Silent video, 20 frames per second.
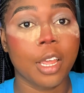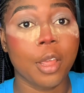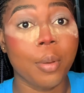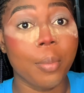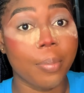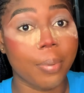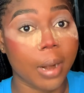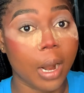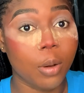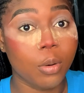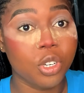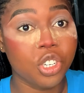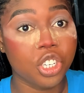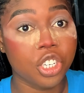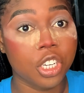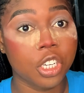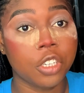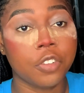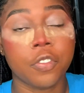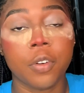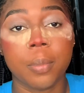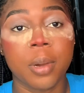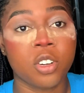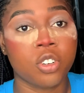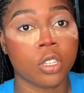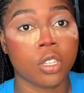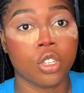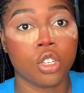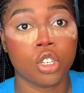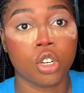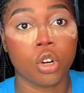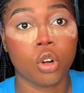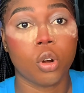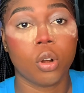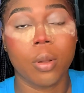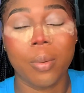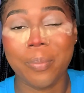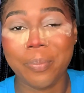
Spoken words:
a brown shade for my transition color.